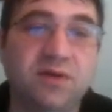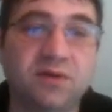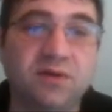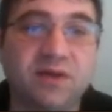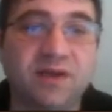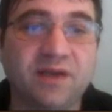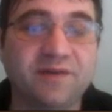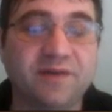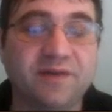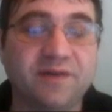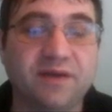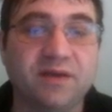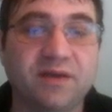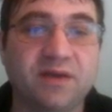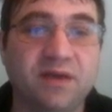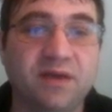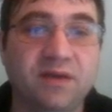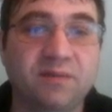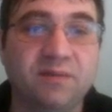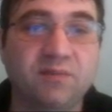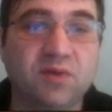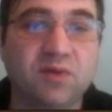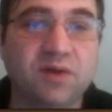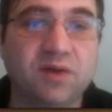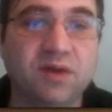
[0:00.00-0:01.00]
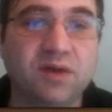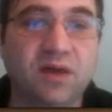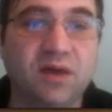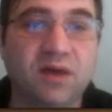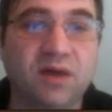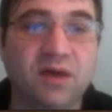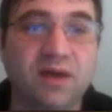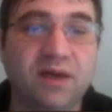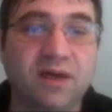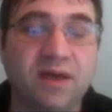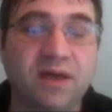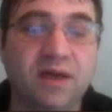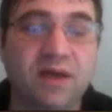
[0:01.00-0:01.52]
guys like
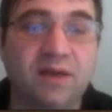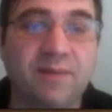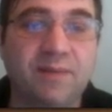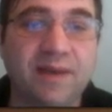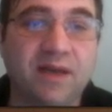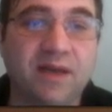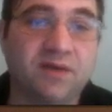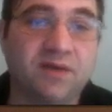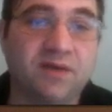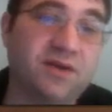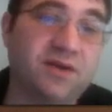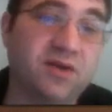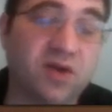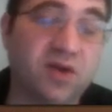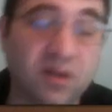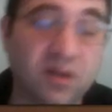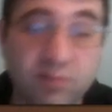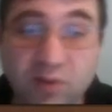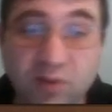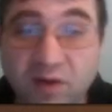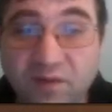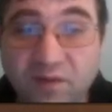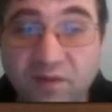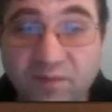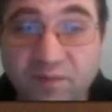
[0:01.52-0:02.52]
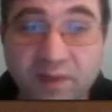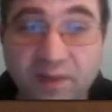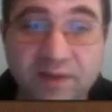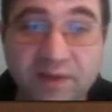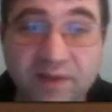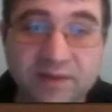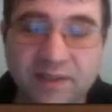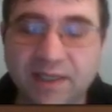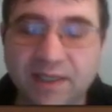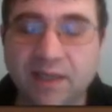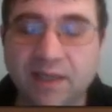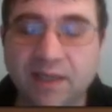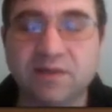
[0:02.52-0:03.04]
Anatoly Karpov played
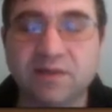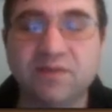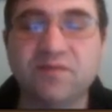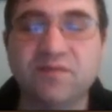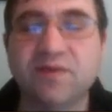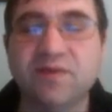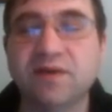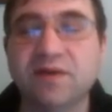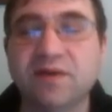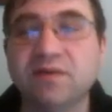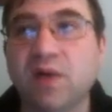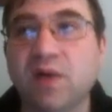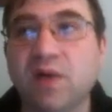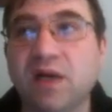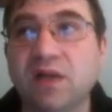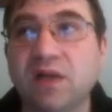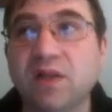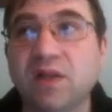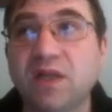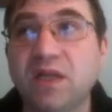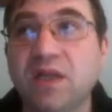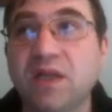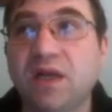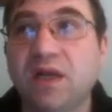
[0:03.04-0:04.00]
the Catalan very well.